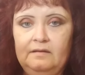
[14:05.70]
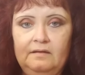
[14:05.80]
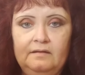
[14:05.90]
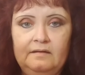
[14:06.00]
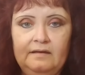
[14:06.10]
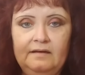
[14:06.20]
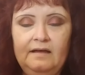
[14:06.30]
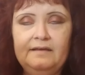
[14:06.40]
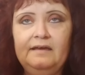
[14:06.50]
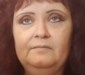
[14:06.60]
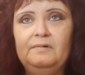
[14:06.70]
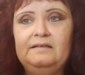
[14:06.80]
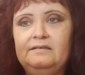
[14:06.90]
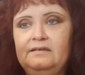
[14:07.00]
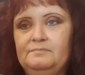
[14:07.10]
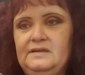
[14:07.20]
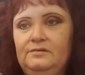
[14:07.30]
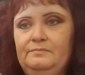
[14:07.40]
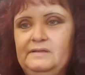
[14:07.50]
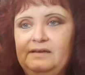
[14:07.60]
Yeah, I can't wait to get my
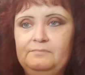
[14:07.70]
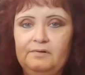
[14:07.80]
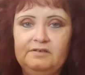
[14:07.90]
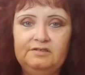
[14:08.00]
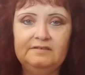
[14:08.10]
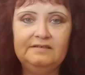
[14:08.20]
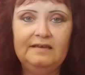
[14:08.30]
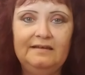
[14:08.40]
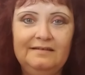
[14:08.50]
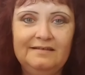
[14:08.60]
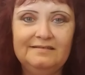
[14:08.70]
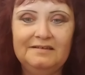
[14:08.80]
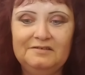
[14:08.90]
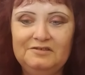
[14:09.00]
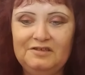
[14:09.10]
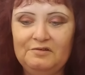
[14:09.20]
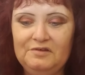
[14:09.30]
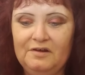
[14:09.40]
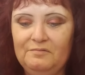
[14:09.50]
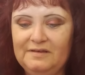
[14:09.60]
new bling brushes because I can show
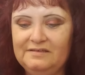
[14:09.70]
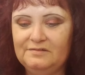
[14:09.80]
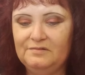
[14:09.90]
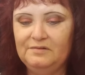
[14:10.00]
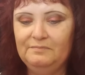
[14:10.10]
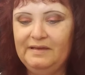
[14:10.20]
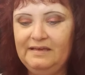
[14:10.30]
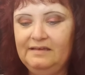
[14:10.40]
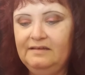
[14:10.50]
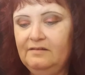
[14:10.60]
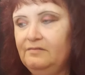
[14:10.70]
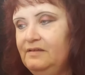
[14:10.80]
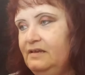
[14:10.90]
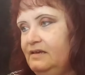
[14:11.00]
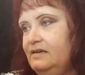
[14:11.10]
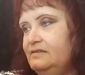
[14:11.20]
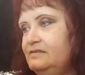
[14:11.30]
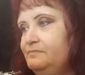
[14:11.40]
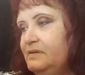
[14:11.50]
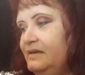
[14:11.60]
y'all what's going to be on the
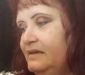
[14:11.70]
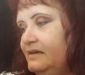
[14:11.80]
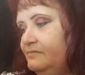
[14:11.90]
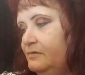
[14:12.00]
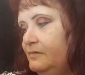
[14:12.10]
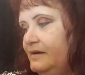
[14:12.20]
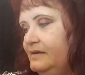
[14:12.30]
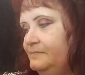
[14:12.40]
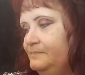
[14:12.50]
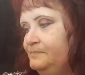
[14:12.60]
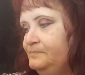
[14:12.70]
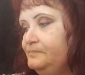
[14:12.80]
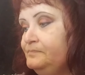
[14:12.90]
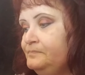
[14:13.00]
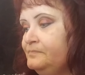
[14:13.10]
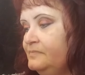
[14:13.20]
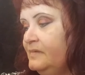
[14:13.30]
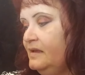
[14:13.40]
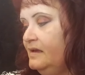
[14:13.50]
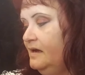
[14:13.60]
next bling giveaway.
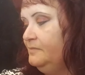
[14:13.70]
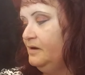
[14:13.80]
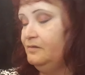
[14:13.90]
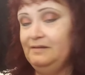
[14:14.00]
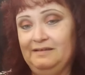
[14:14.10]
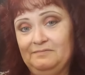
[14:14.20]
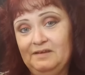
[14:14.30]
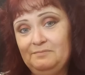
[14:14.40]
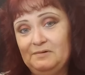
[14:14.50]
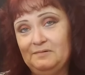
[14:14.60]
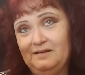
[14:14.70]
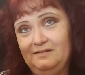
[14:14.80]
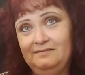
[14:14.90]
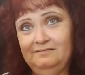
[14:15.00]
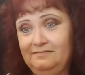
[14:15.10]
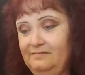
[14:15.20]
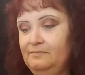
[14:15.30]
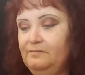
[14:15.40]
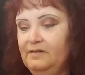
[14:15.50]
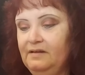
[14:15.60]
I'm not going to give them away,
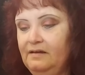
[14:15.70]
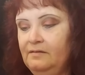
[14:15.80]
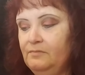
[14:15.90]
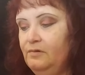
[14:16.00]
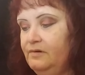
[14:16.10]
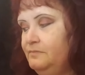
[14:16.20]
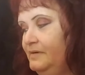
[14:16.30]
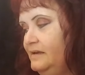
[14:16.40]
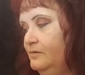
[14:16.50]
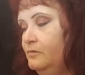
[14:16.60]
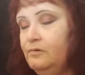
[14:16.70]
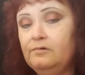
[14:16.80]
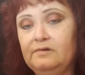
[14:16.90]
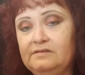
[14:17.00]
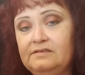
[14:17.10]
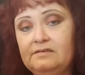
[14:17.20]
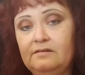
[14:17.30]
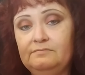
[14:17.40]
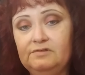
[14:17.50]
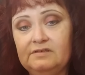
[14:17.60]
but I'm going to be ordering
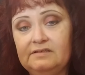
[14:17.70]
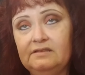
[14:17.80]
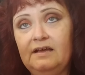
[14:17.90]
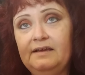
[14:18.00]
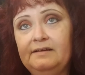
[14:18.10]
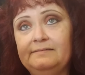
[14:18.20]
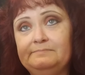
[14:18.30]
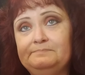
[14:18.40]
some just like them.